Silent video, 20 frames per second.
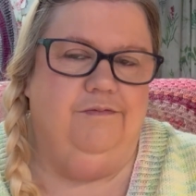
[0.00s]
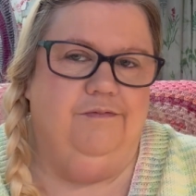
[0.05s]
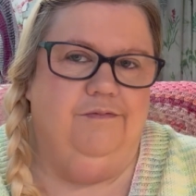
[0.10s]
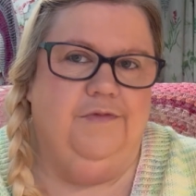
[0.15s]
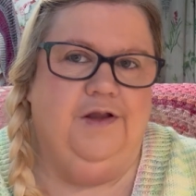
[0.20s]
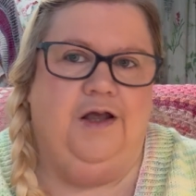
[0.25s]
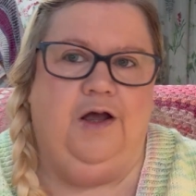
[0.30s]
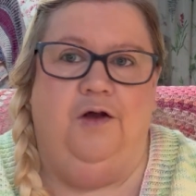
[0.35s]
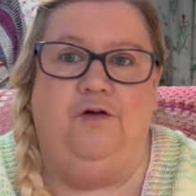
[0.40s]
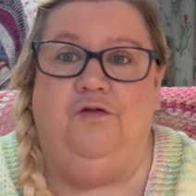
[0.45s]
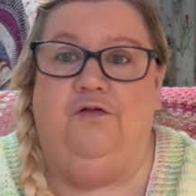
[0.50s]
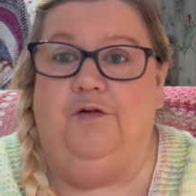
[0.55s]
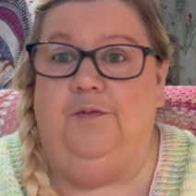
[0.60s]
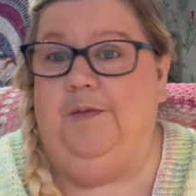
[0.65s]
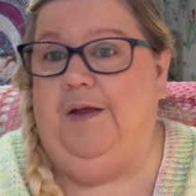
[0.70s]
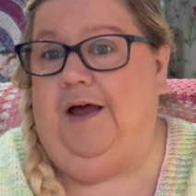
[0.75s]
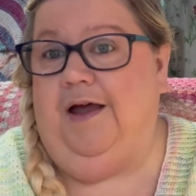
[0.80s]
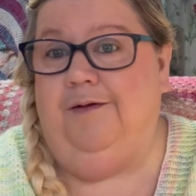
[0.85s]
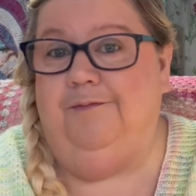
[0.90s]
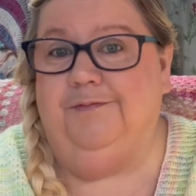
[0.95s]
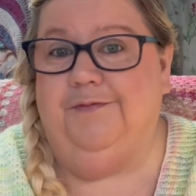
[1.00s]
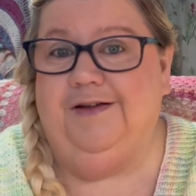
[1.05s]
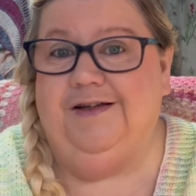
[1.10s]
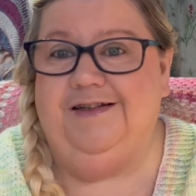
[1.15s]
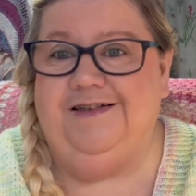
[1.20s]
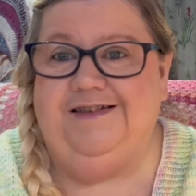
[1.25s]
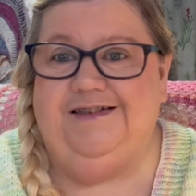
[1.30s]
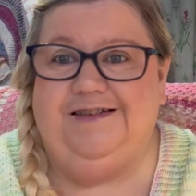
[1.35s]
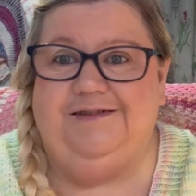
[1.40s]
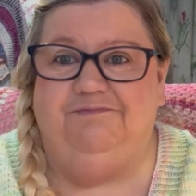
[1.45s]
go from there,
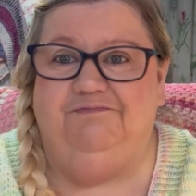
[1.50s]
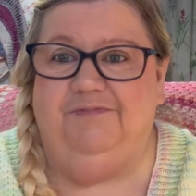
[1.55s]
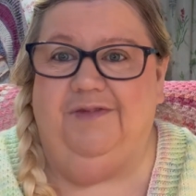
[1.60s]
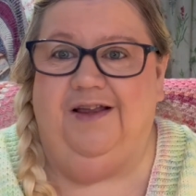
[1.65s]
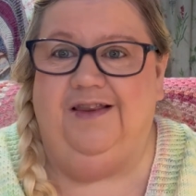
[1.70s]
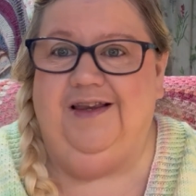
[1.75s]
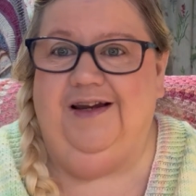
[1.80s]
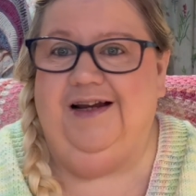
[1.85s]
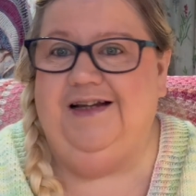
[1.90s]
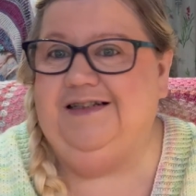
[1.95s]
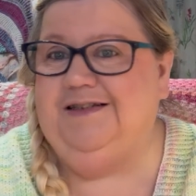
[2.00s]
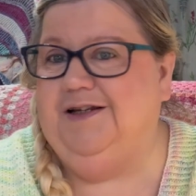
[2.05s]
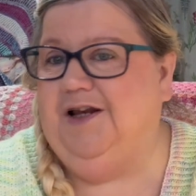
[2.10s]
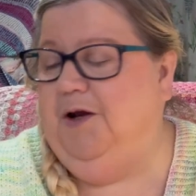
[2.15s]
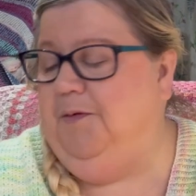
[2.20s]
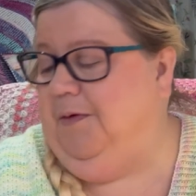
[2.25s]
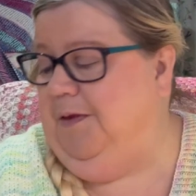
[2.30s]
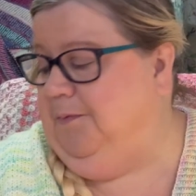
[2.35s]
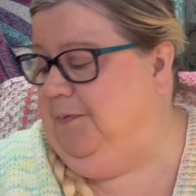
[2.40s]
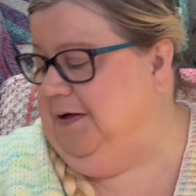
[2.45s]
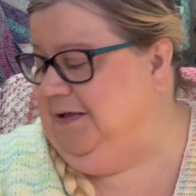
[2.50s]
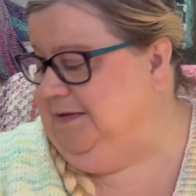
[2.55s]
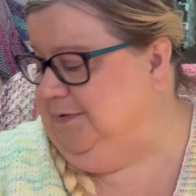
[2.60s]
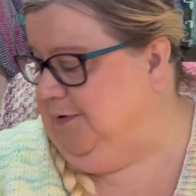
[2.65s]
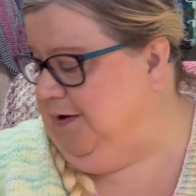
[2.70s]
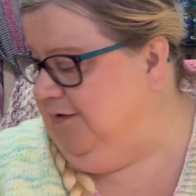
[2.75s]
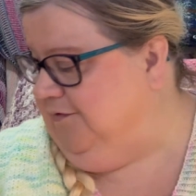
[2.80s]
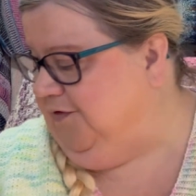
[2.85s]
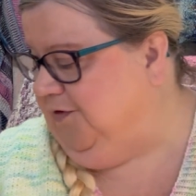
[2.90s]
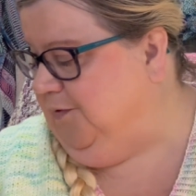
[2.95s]
because I think that's going to be the best
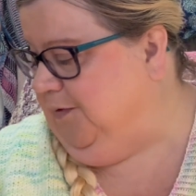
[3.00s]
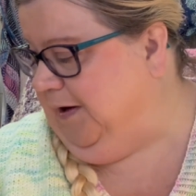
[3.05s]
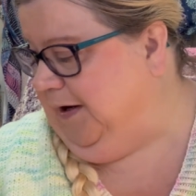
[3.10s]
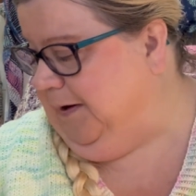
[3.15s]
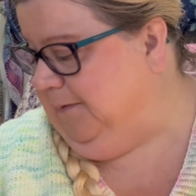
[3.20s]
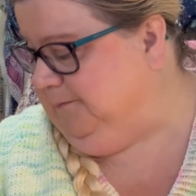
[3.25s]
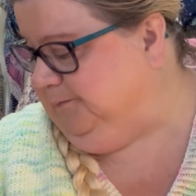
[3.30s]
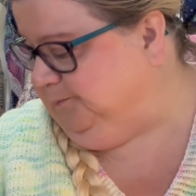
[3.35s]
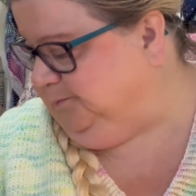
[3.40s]
way of doing it.